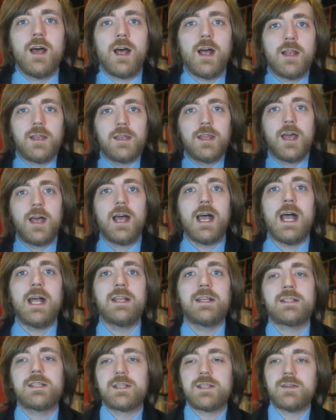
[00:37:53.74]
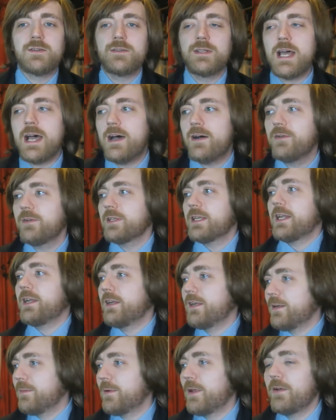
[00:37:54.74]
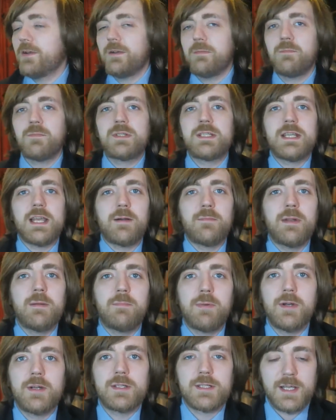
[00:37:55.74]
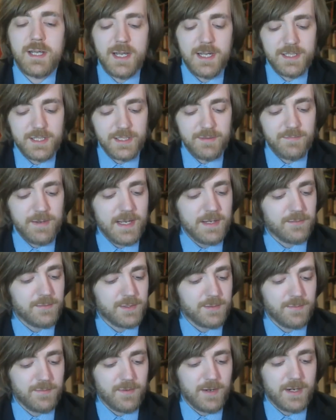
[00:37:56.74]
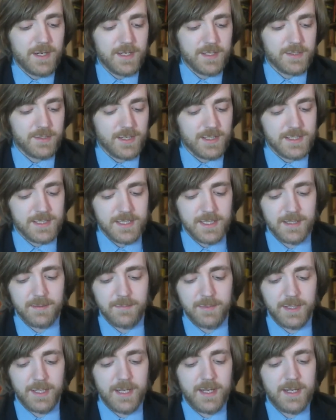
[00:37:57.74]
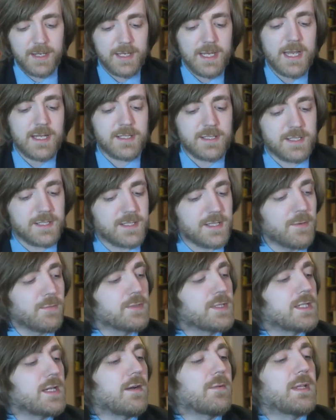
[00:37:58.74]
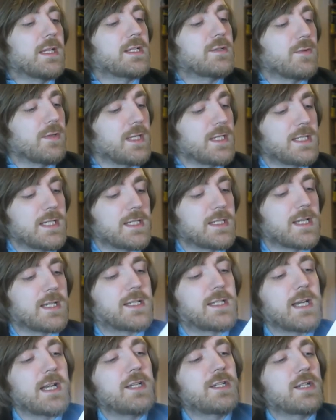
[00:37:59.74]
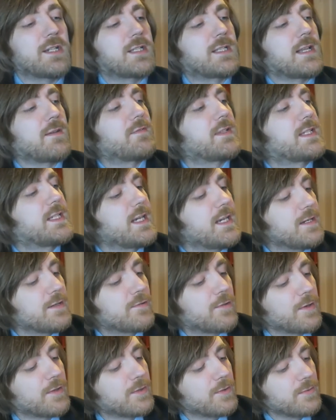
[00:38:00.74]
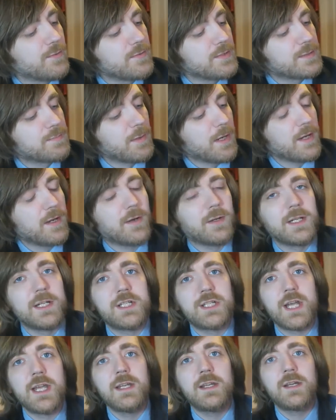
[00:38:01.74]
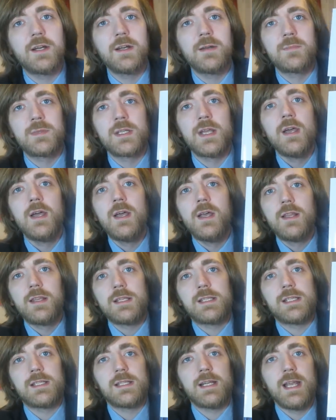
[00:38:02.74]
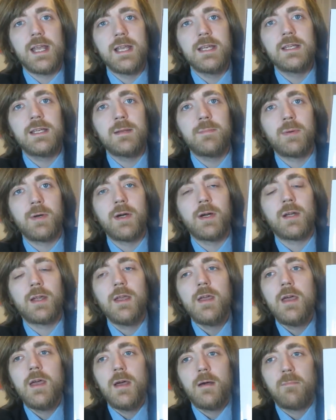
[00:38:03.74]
and uh, edit it all down, get it uploaded, and we'll see how many books I actually read, which would be very interesting. But uh, yes, so we'll start with this one. This is Station 17 Chronicles by Ollie Jacobs. This is an indie book.